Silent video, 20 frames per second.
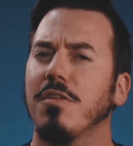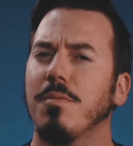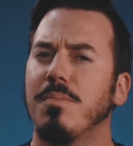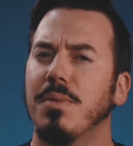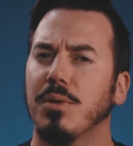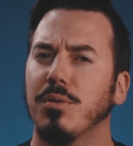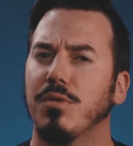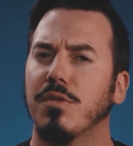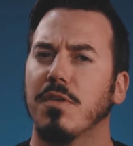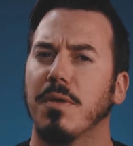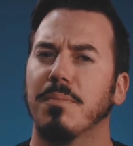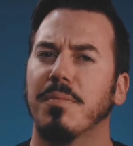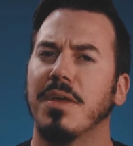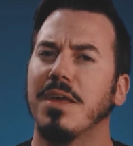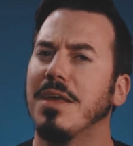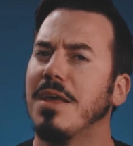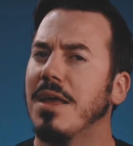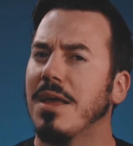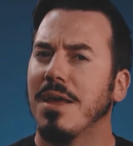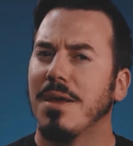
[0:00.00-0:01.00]
to build
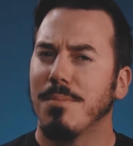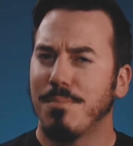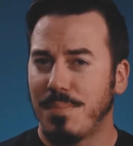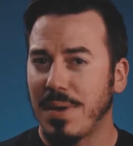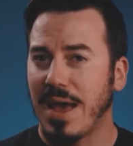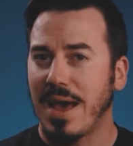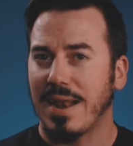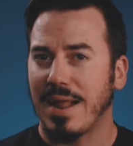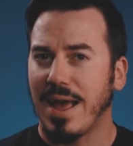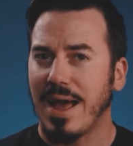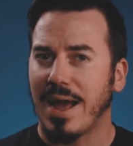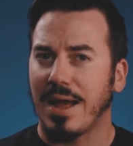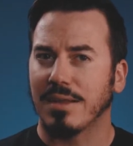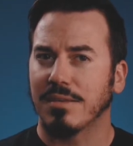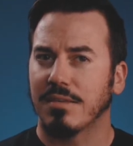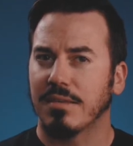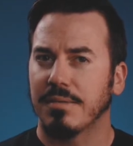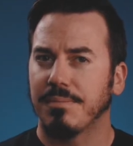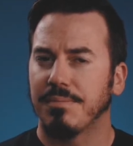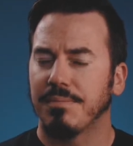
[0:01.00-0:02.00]
something
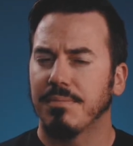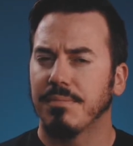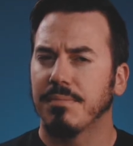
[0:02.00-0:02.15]
badass."